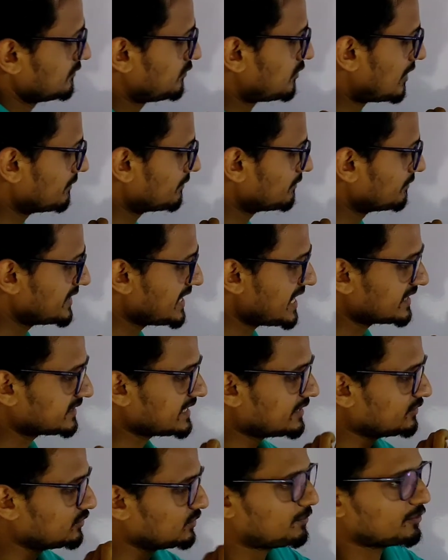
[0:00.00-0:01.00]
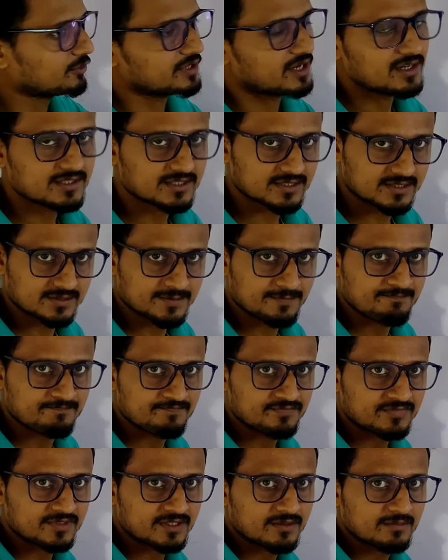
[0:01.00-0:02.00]
from reactant to products
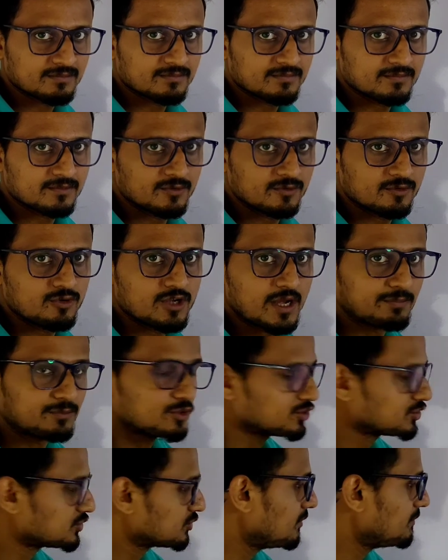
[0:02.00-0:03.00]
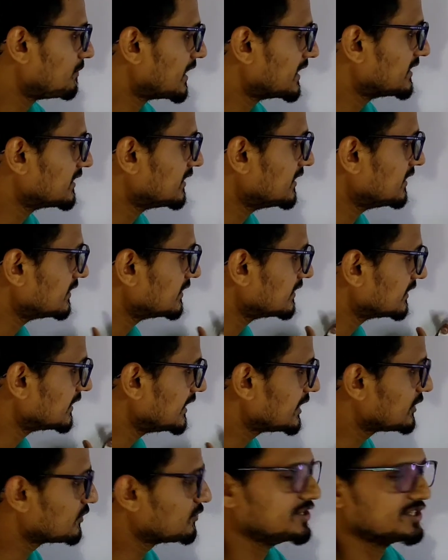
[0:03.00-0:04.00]
we have to show by a
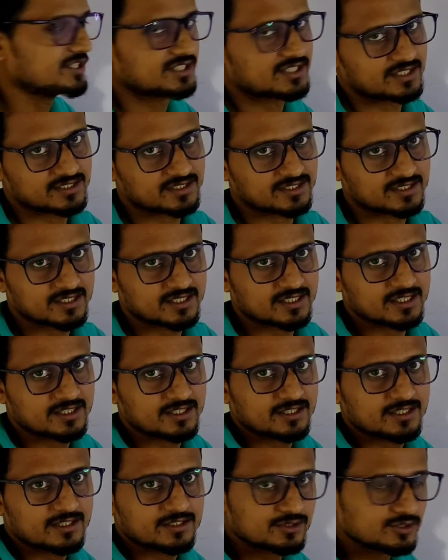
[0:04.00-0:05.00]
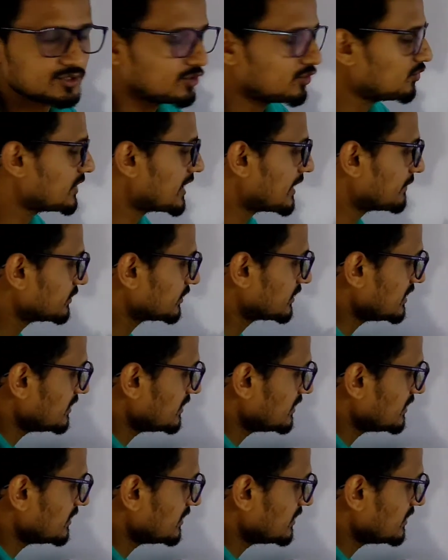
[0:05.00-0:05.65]
equation. So we have to